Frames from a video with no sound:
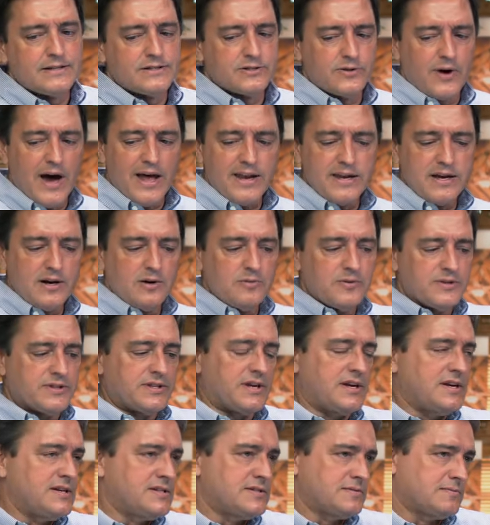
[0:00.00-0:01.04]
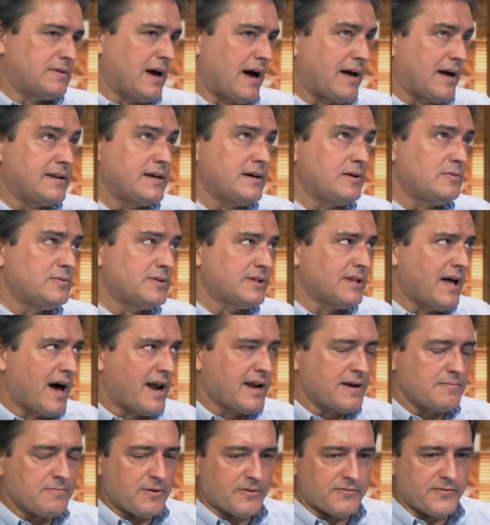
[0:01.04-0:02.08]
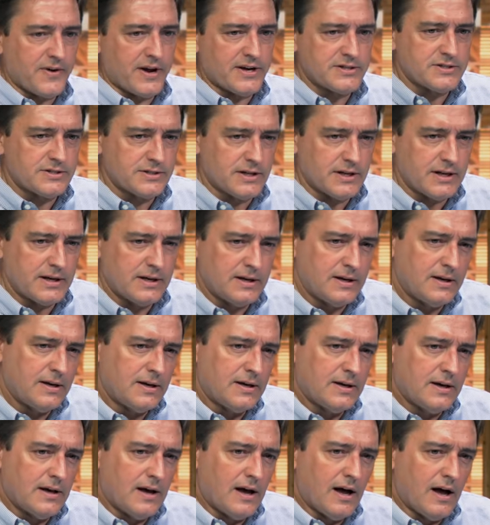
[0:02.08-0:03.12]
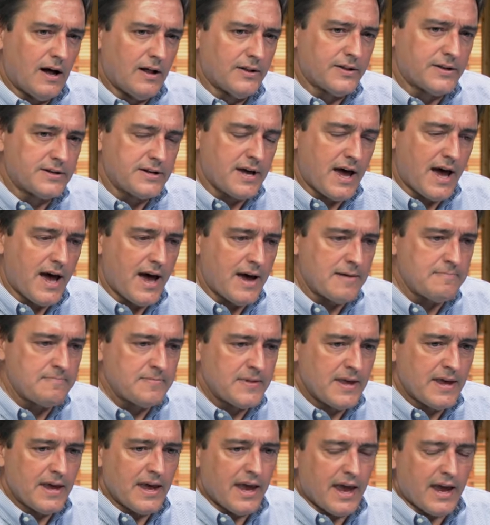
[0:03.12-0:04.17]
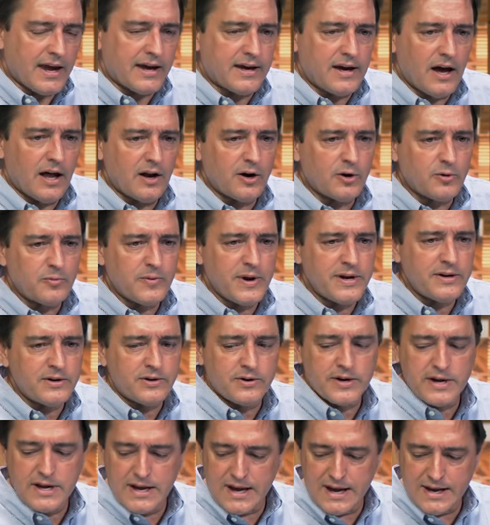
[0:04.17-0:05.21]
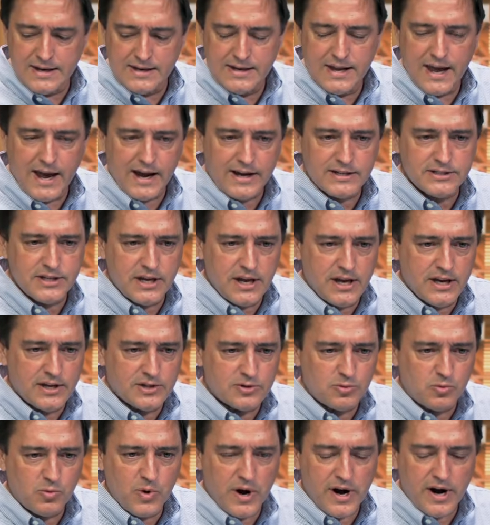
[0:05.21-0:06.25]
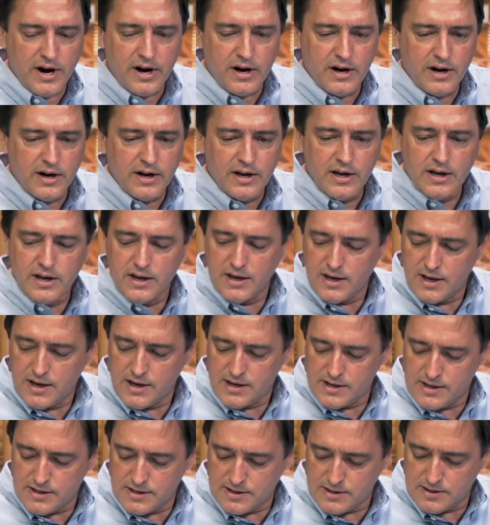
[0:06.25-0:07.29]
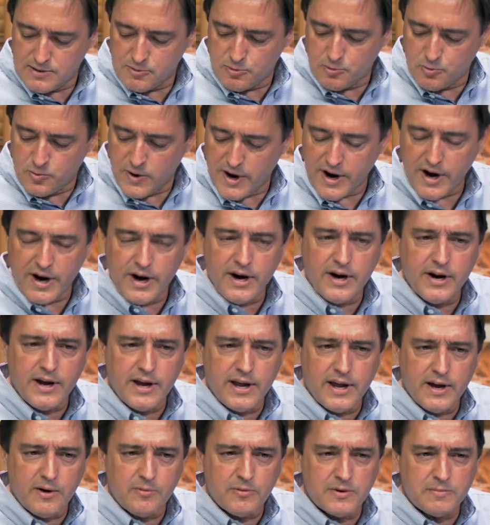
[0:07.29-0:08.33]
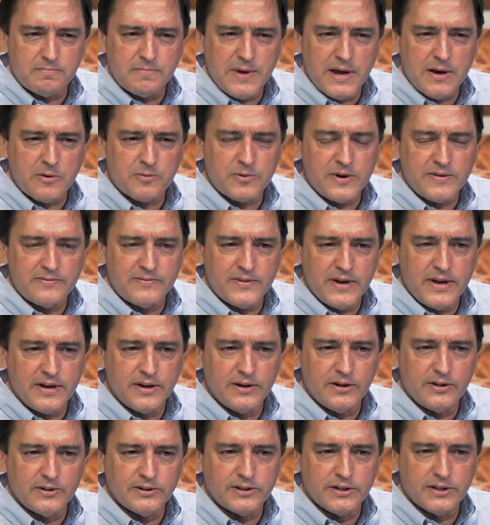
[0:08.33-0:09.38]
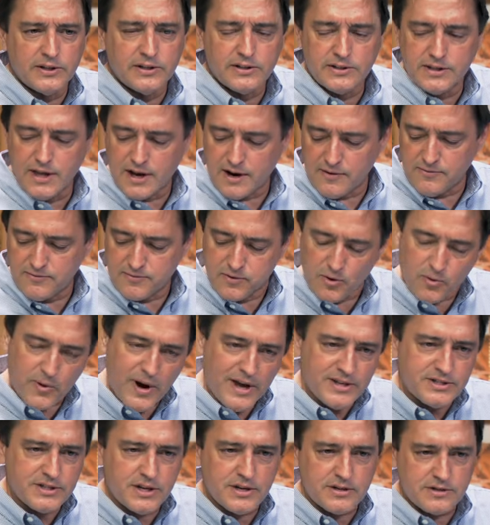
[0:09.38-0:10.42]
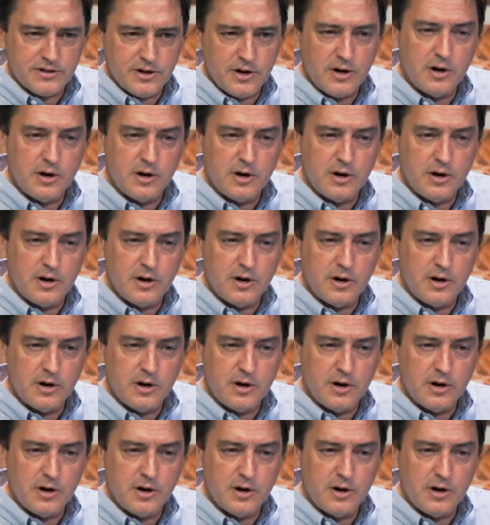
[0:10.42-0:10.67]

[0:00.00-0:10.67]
So I deal with these, I deal with lighting professionally all the time. And Color Rendering Index is where, where it would be revealed that a fluorescent